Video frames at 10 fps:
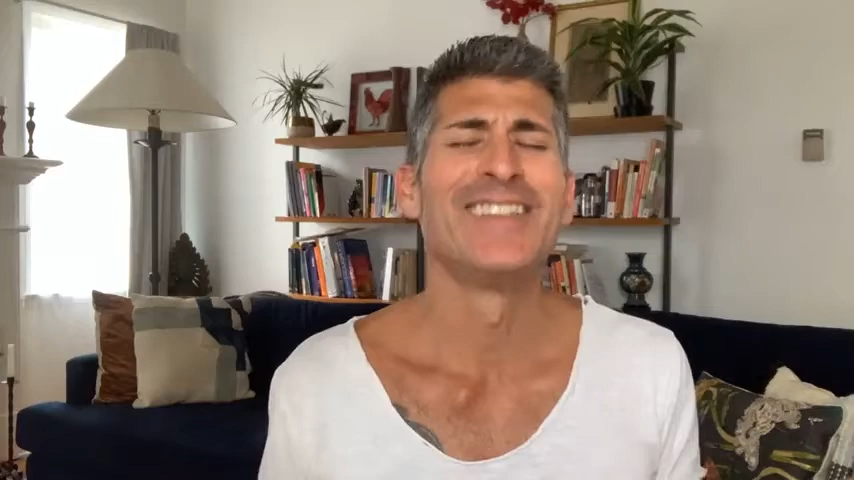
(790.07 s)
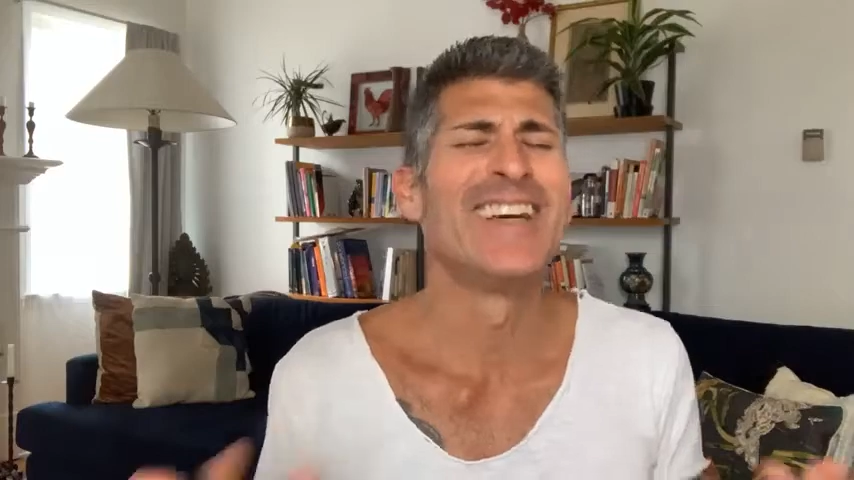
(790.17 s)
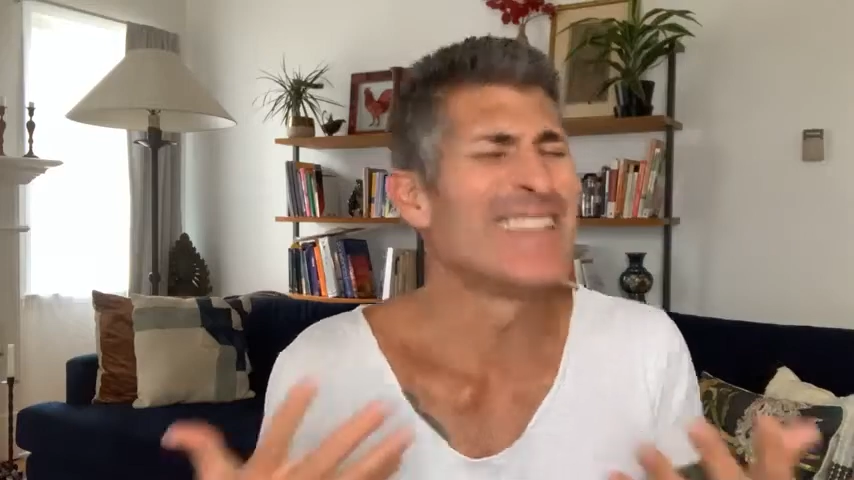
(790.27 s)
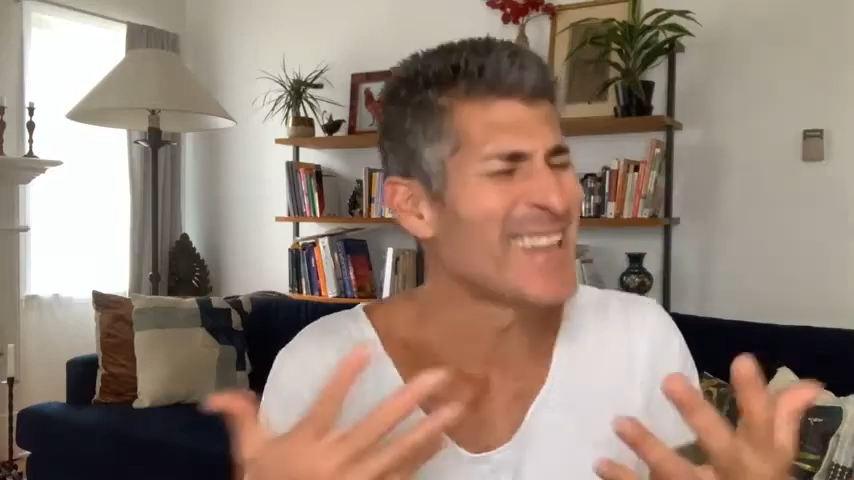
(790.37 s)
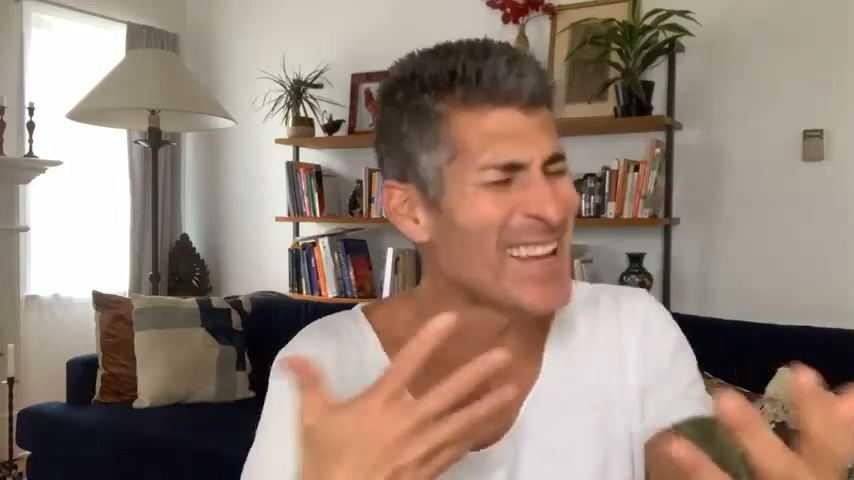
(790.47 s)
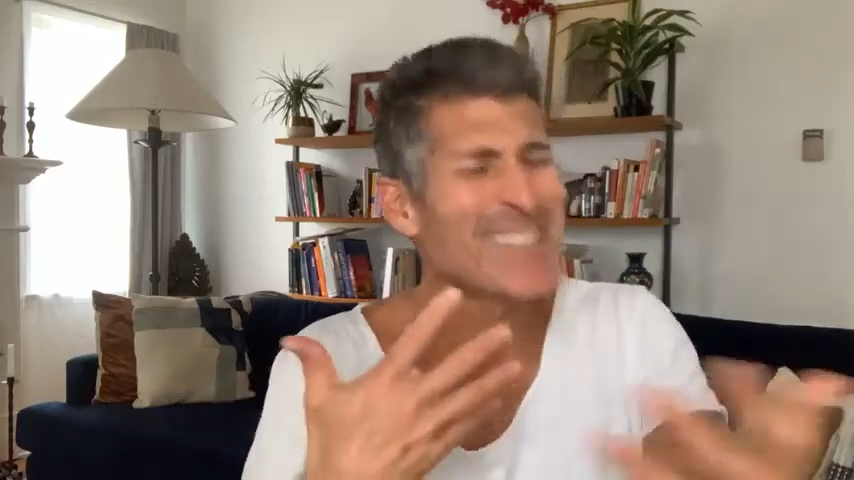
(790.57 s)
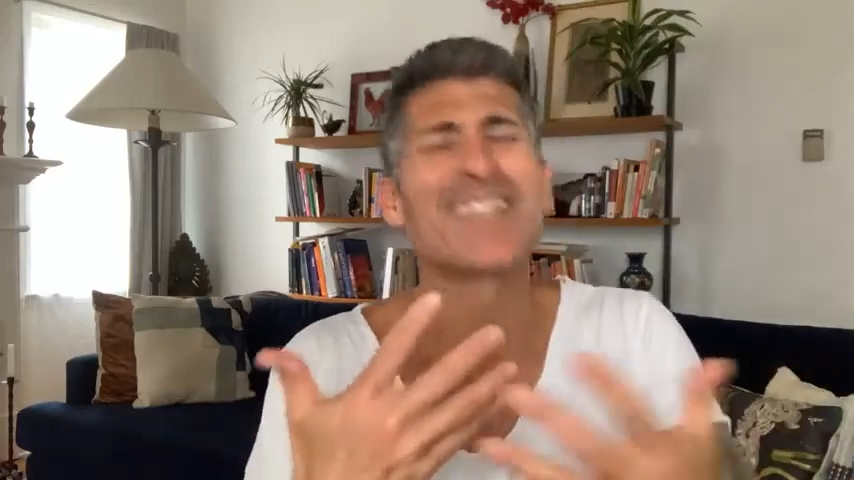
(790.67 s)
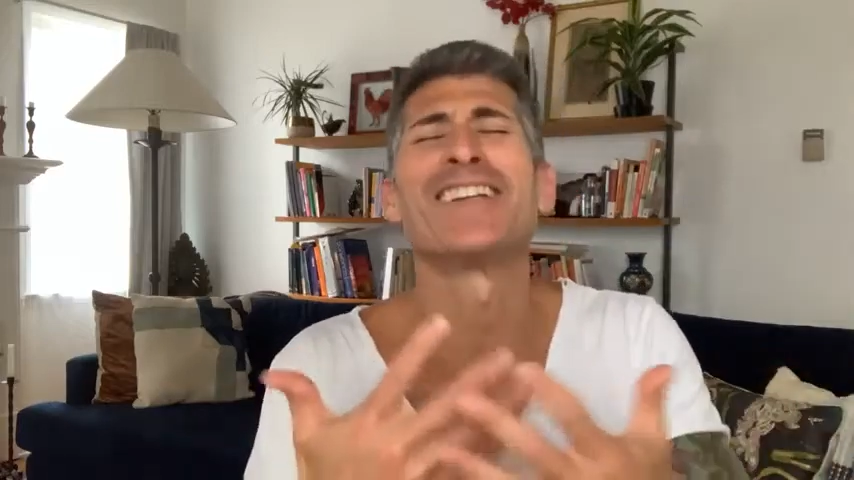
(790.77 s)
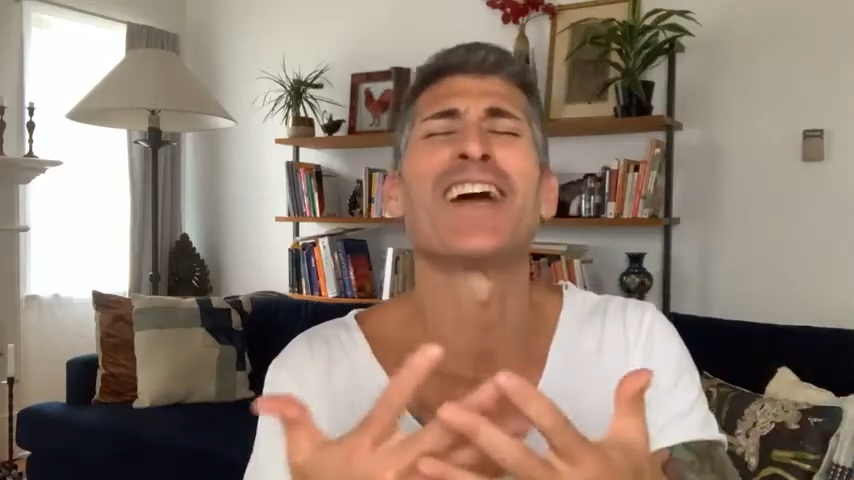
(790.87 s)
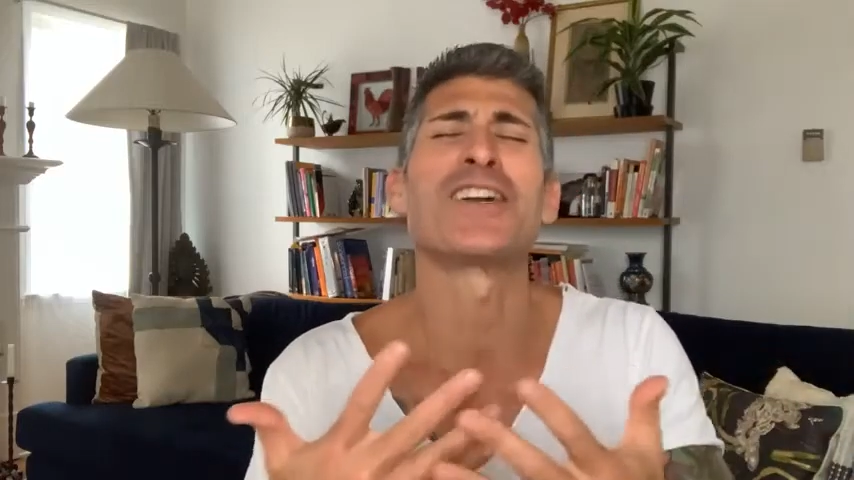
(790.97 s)
intense
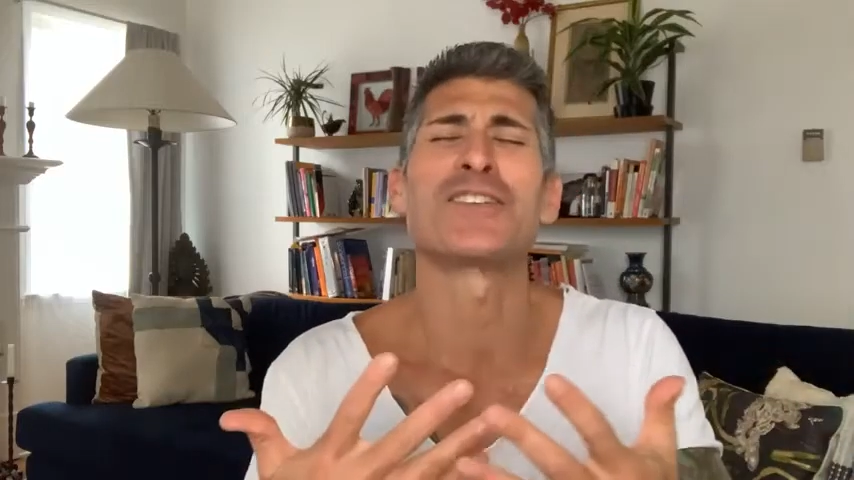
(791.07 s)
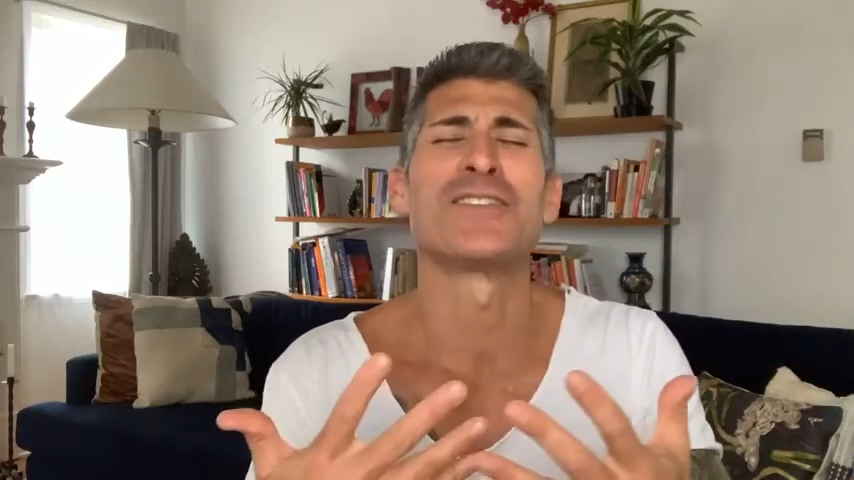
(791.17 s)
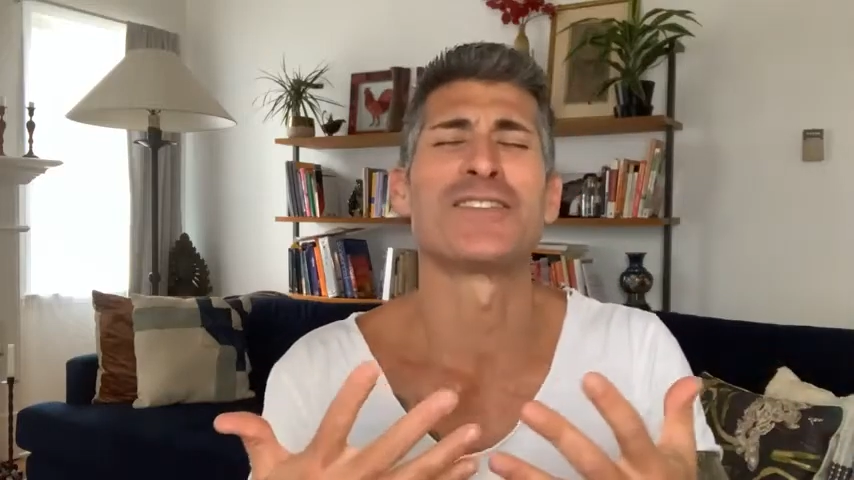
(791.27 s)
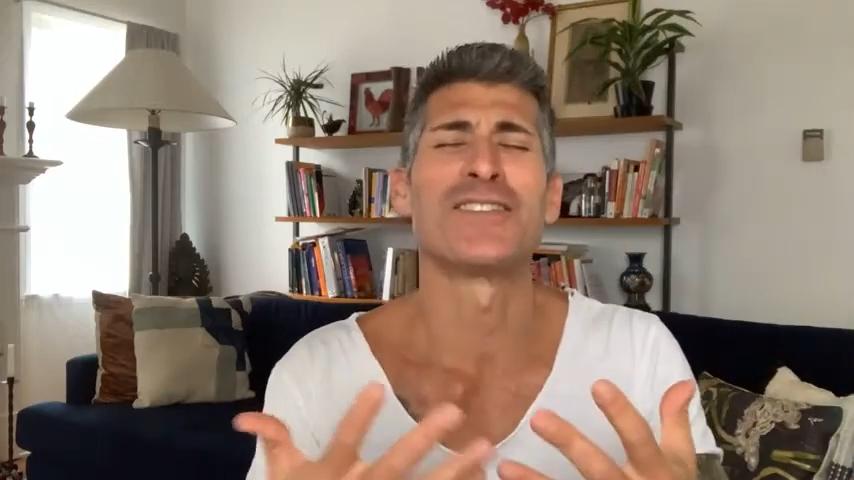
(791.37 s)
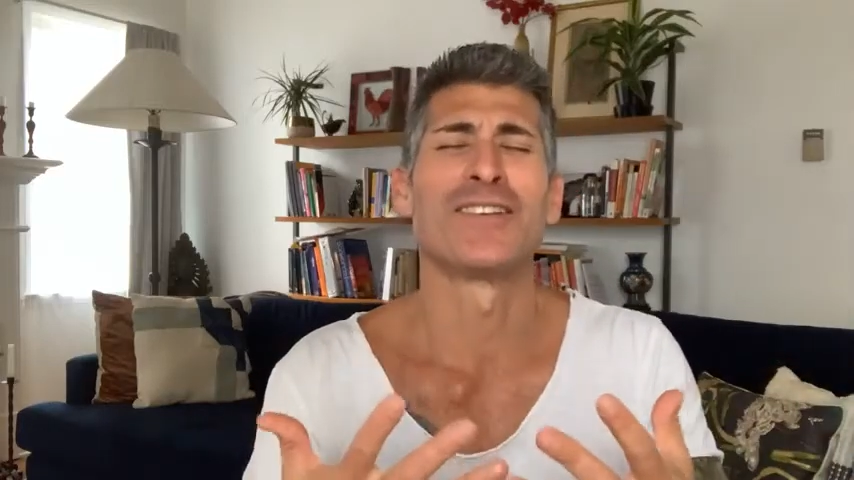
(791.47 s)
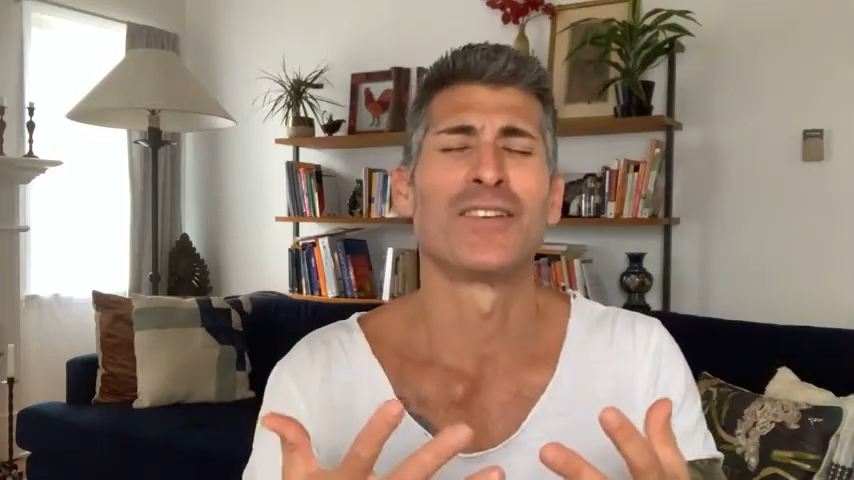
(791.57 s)
connections,